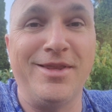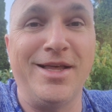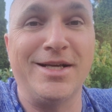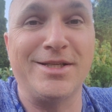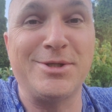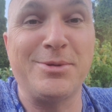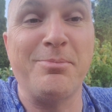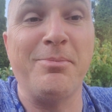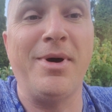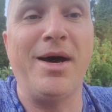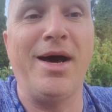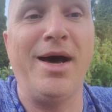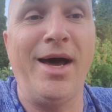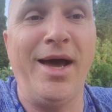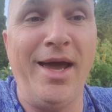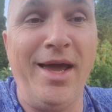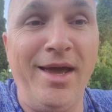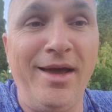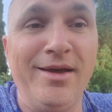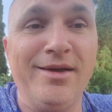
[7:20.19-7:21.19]
That's
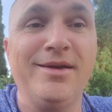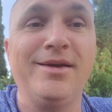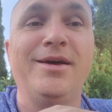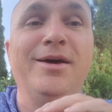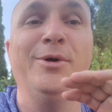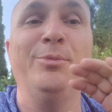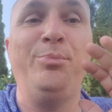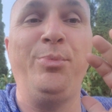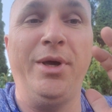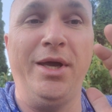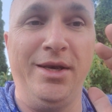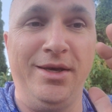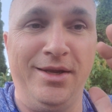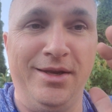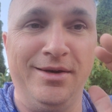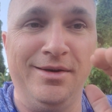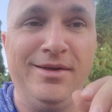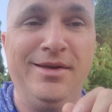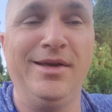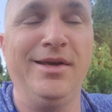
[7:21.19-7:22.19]
my
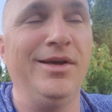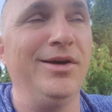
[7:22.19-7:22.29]
opinion.